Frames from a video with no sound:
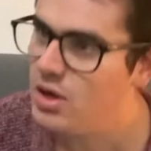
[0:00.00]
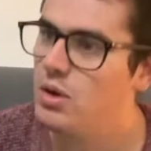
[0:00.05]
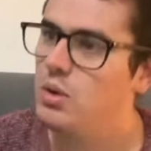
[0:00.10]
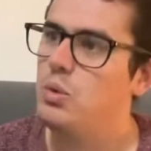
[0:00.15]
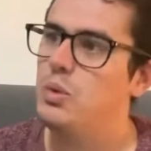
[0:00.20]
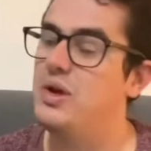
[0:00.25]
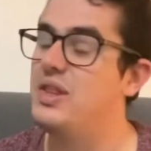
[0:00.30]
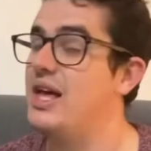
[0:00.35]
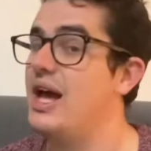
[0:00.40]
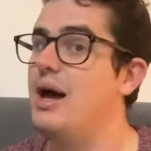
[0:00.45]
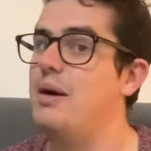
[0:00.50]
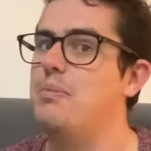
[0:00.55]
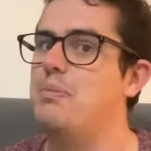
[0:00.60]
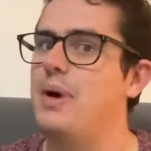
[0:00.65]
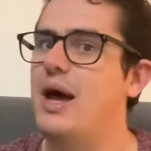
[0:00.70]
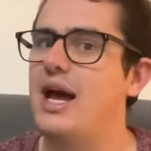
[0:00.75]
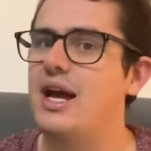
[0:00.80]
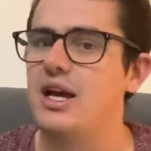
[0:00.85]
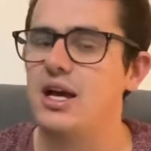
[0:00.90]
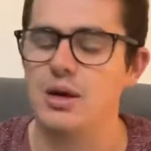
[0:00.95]
without
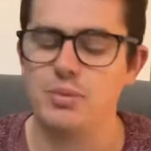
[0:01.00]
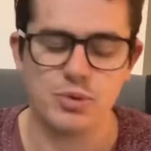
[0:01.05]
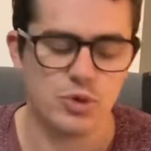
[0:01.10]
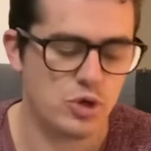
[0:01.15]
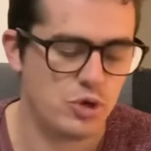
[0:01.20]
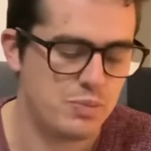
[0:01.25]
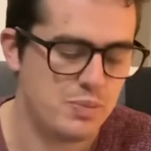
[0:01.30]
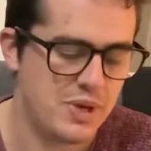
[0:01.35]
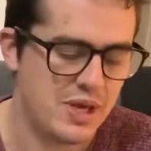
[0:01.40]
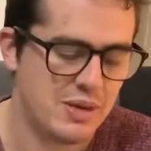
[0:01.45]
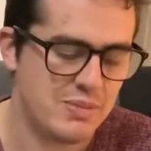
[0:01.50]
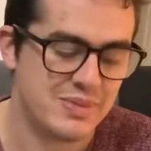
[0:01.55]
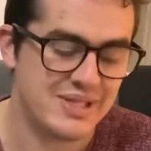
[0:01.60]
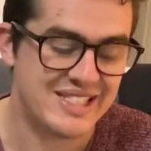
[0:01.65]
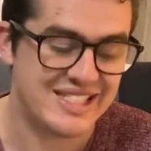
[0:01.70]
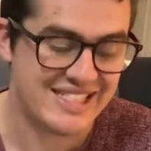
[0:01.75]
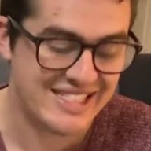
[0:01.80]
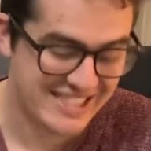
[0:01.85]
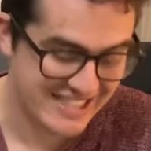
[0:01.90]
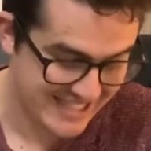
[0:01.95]
backup could be a
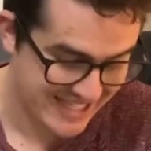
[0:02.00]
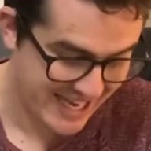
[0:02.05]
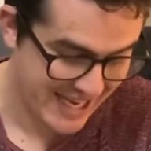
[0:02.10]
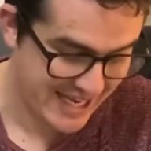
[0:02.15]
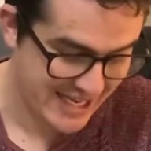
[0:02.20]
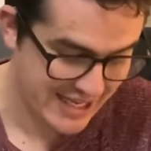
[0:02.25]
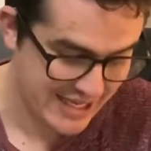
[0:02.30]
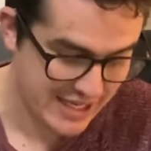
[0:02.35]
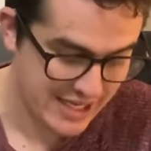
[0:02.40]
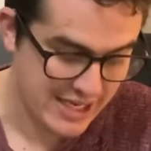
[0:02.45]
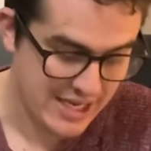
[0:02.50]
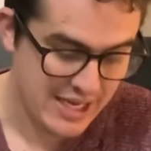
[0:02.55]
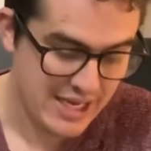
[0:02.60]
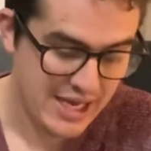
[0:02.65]
mistake.